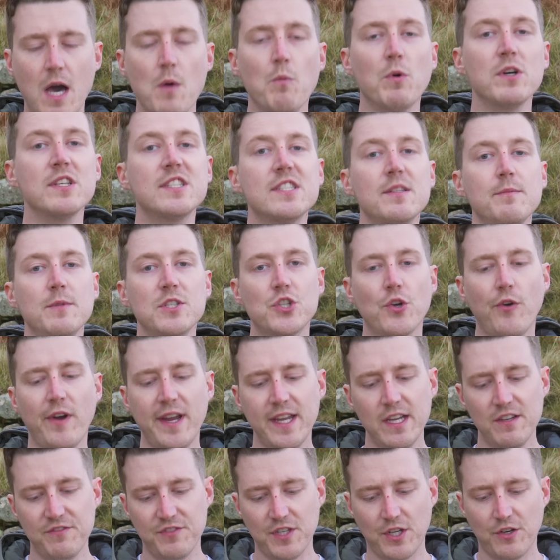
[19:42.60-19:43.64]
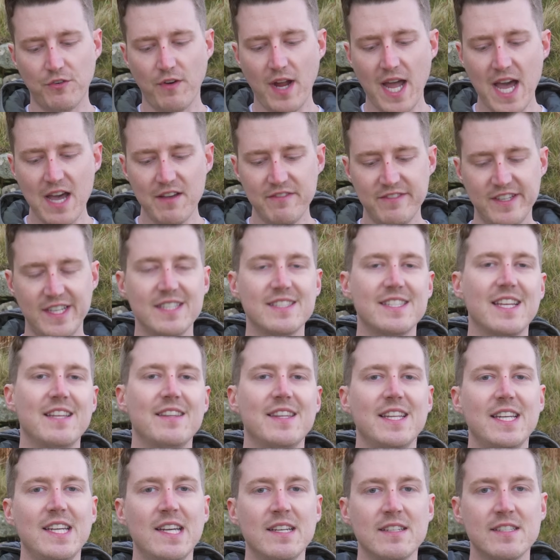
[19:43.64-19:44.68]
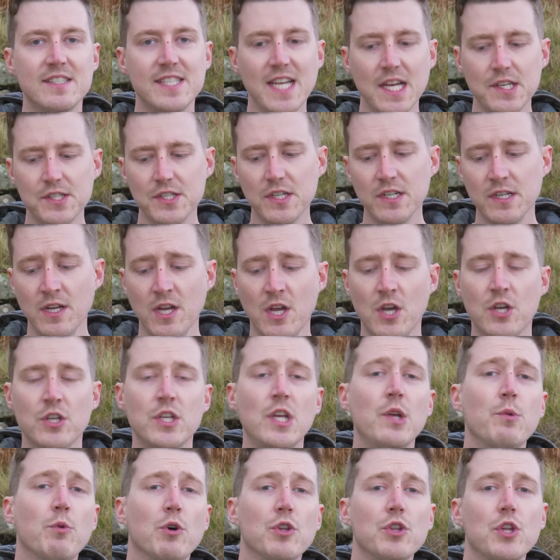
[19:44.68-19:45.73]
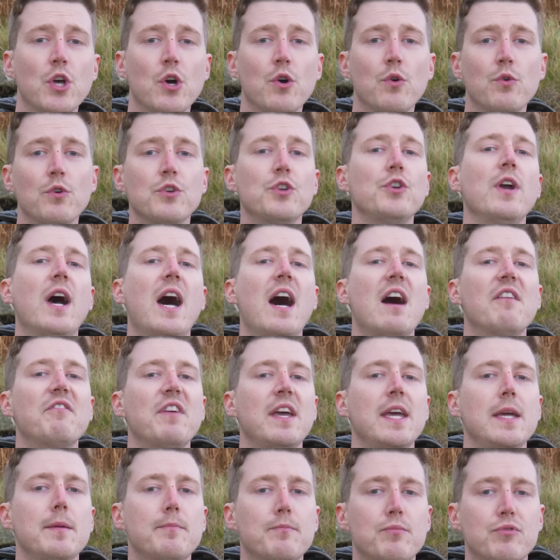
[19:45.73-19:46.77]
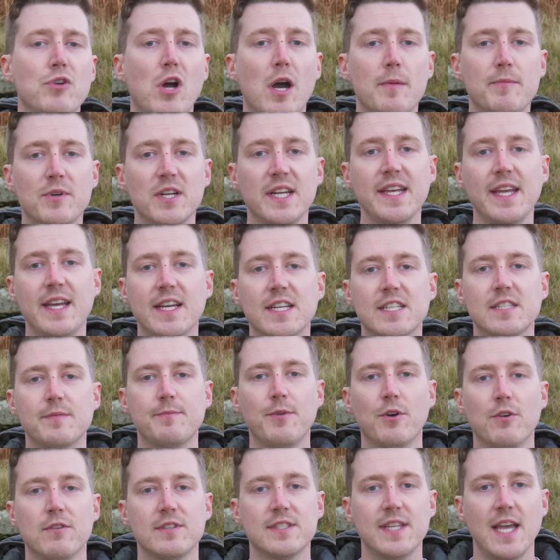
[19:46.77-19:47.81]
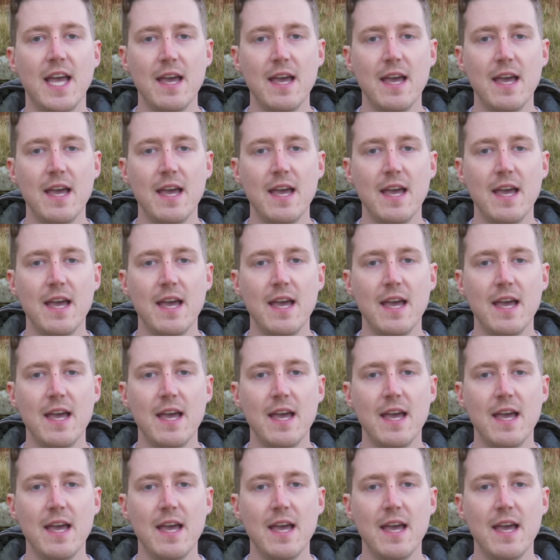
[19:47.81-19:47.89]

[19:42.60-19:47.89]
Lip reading: And once the majority of the graph is in the center, you will know you have a properly exposed